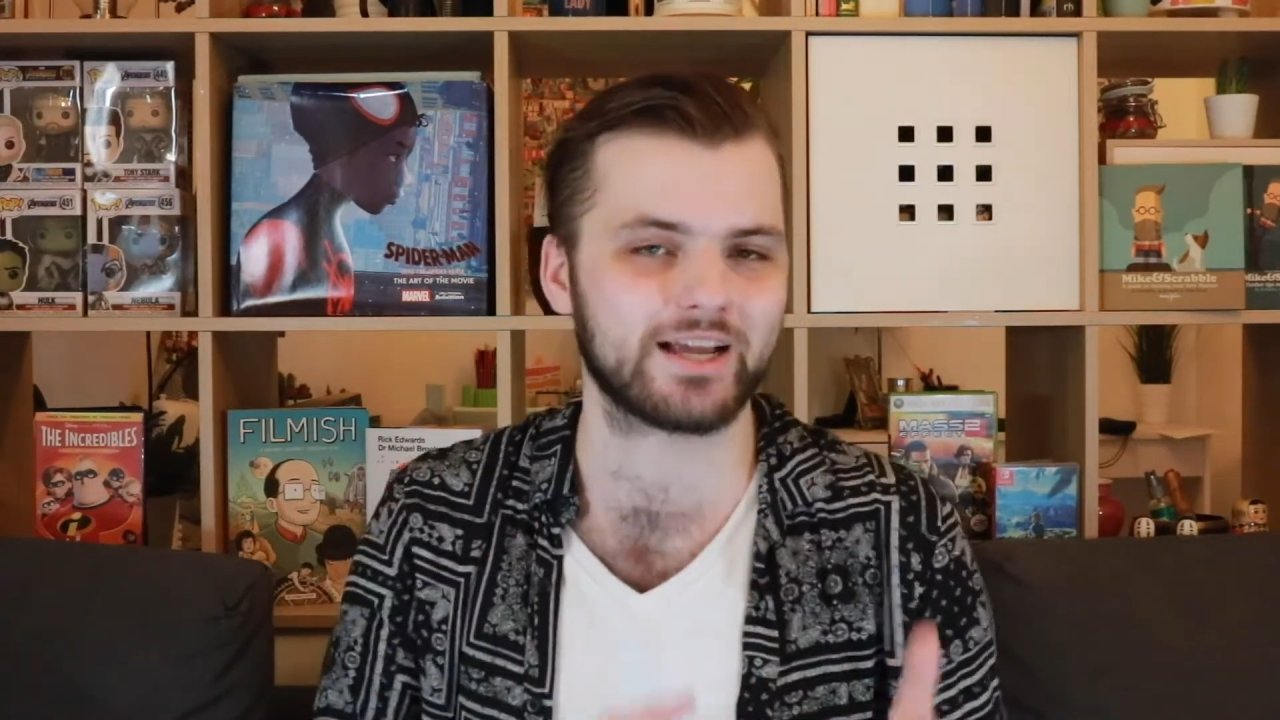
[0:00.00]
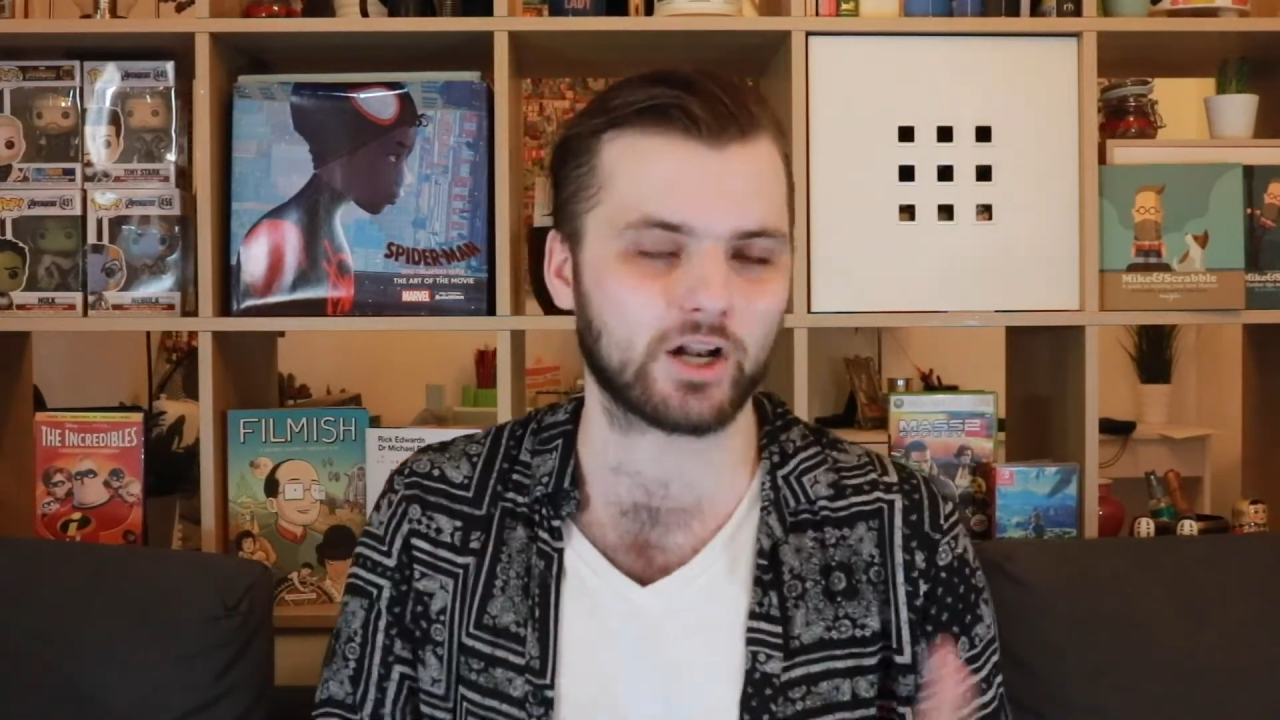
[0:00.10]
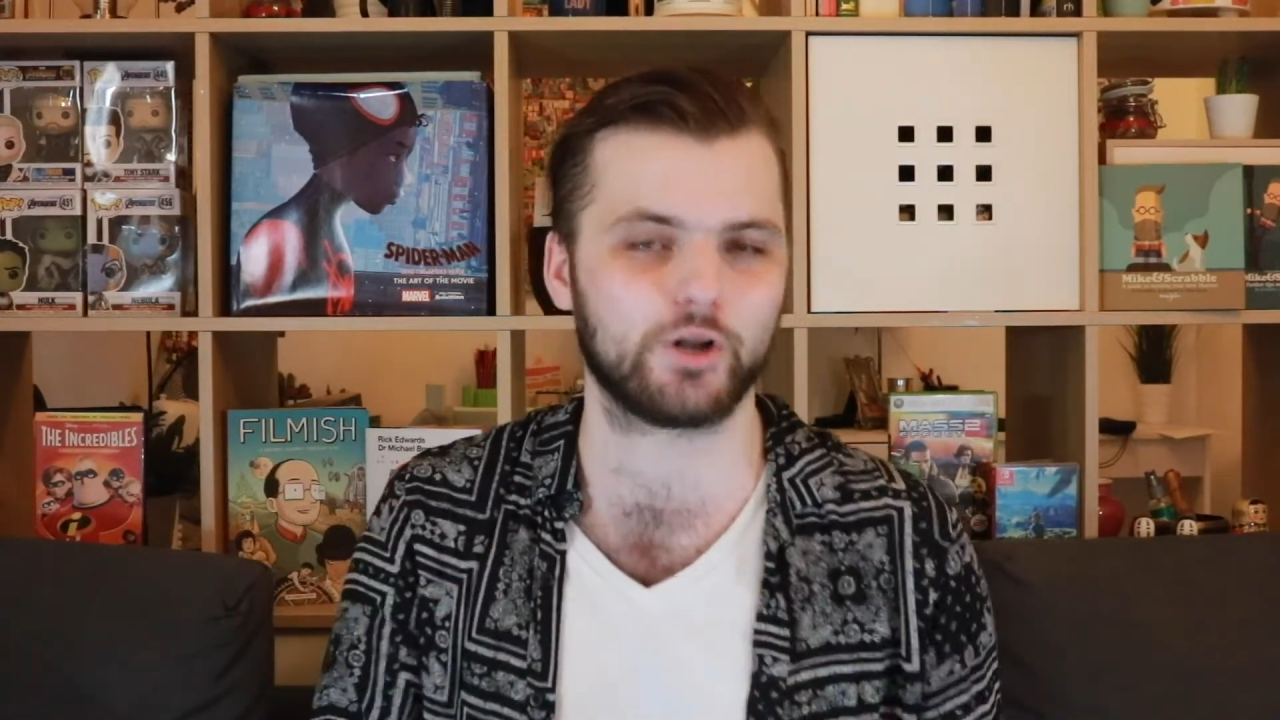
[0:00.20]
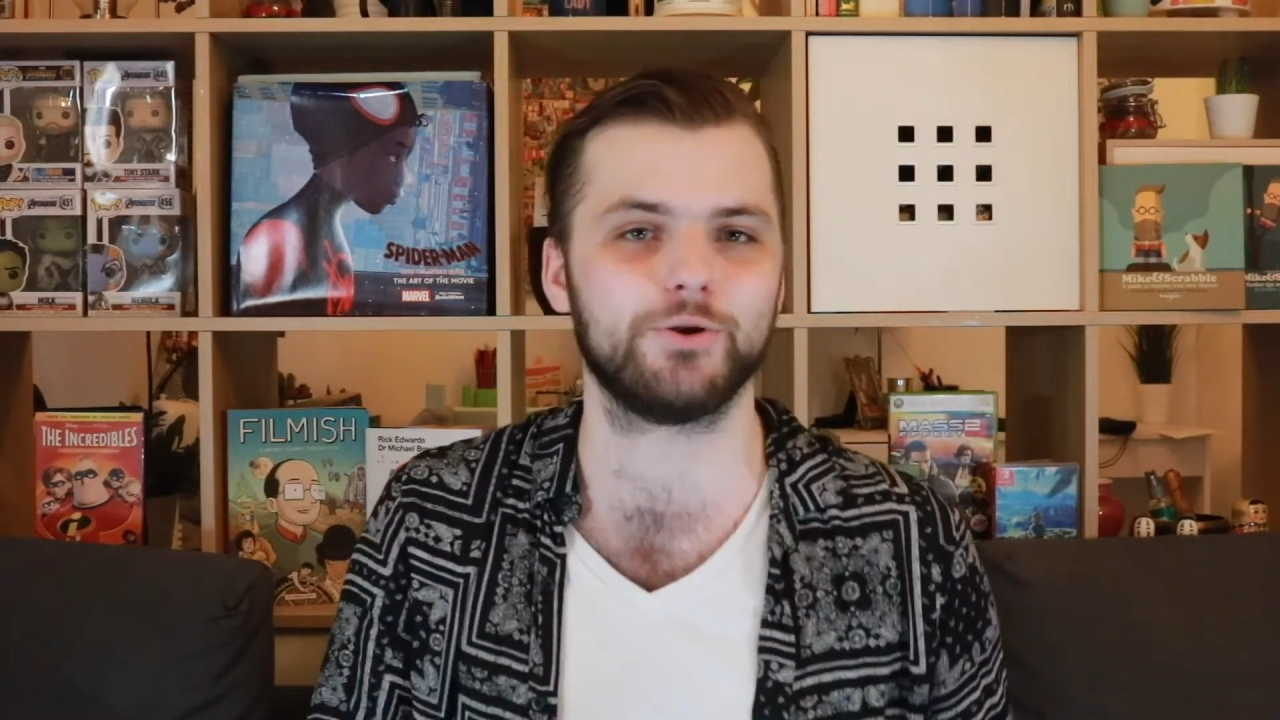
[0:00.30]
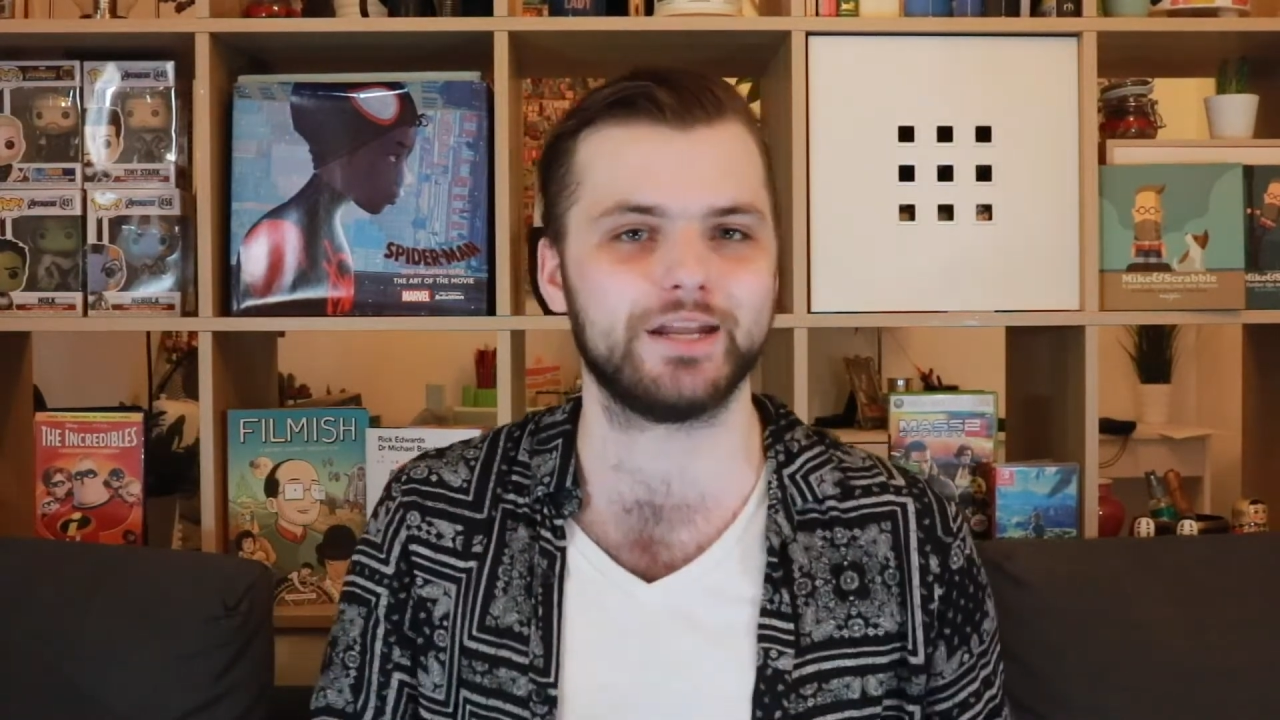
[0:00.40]

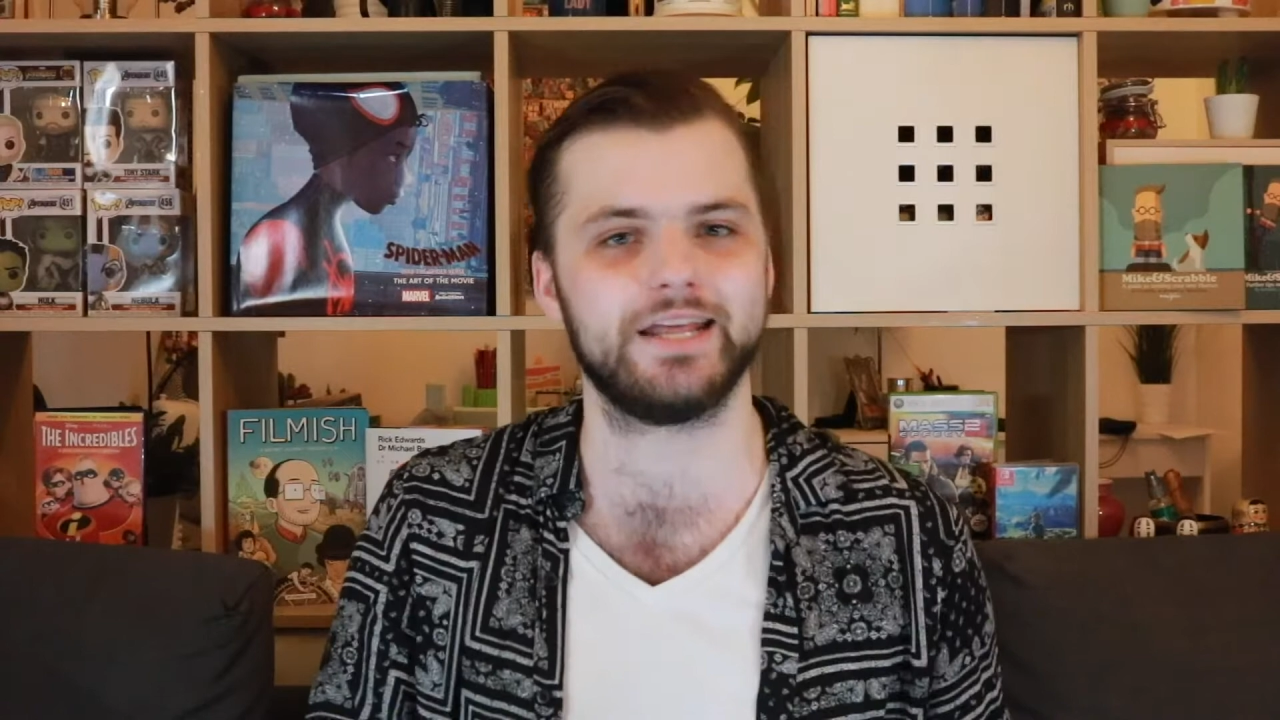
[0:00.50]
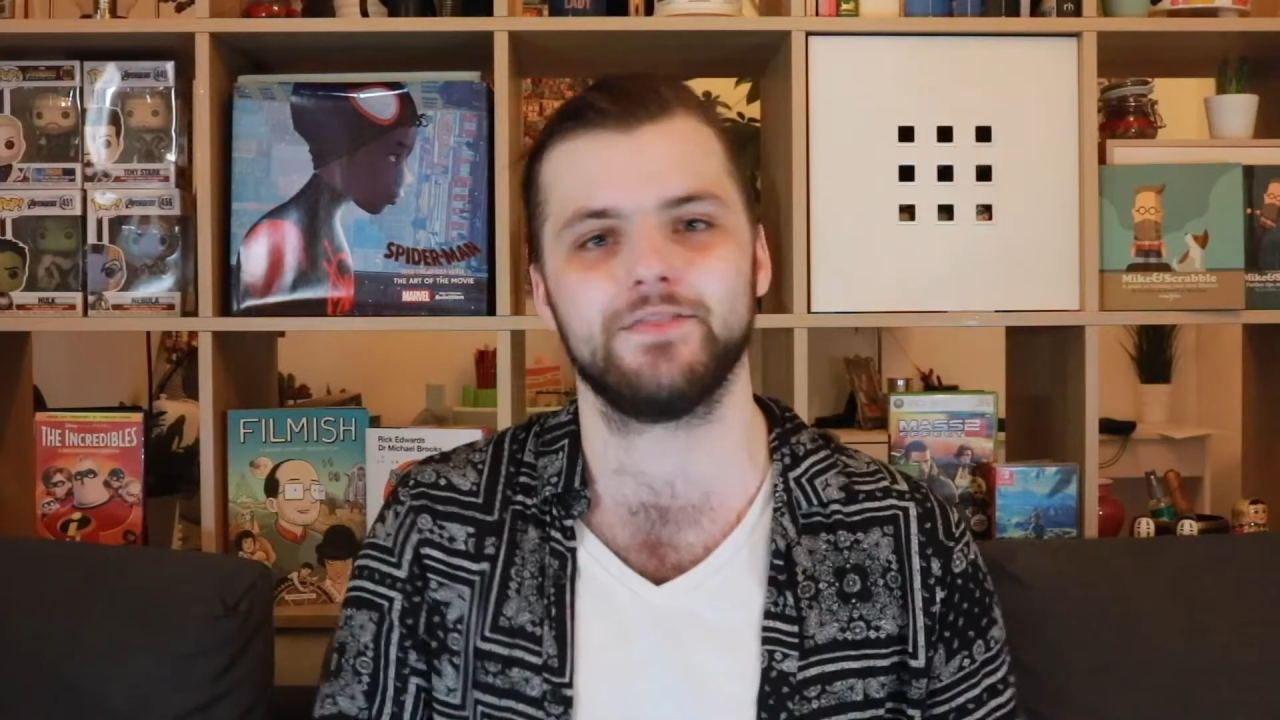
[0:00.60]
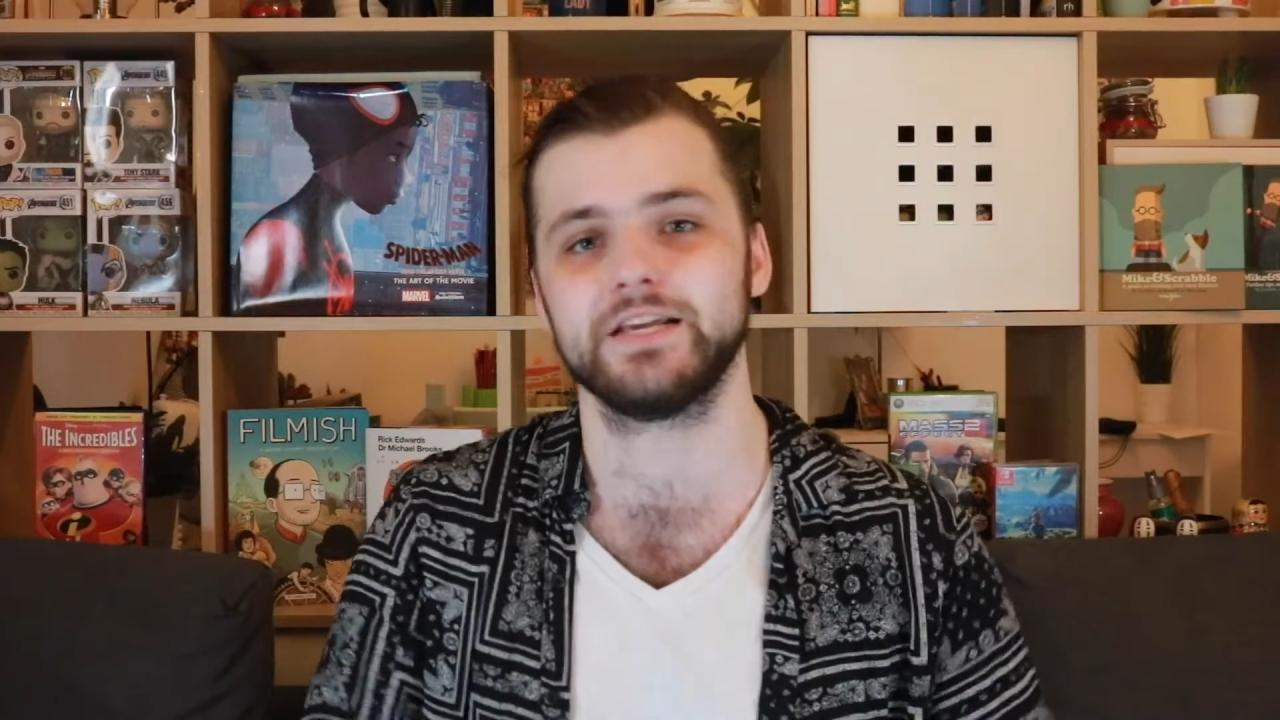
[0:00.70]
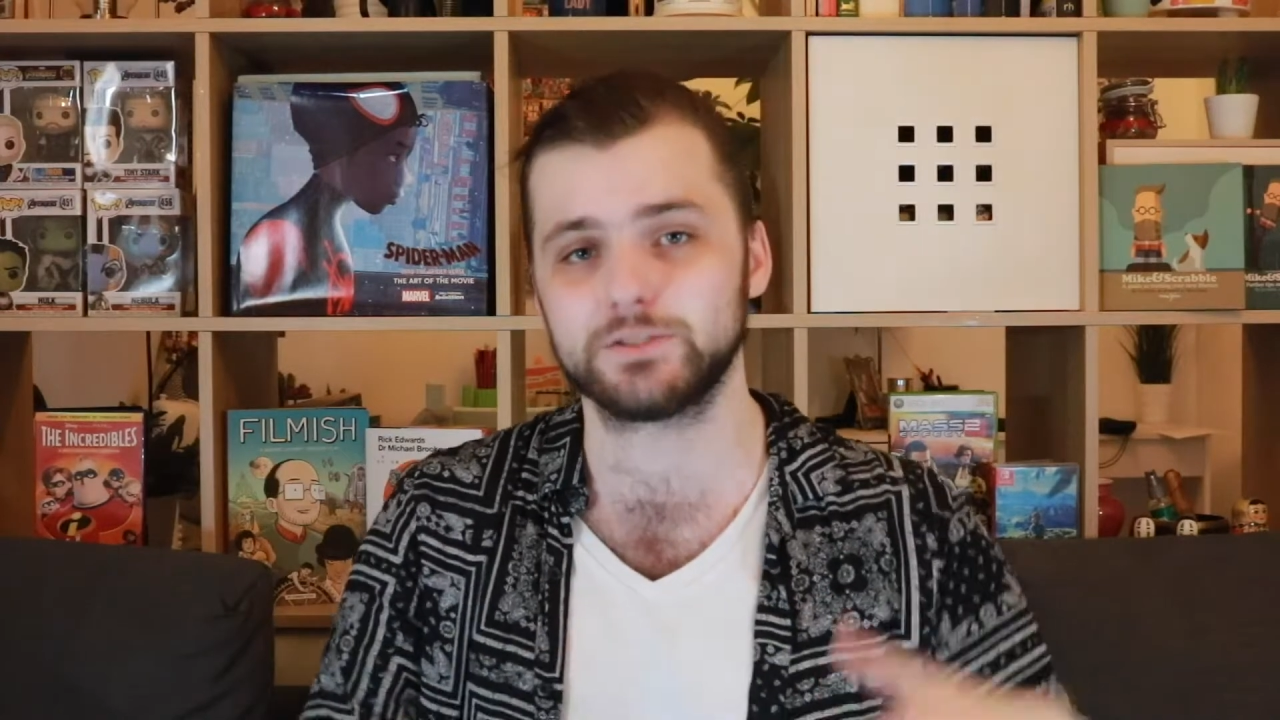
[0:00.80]
included in this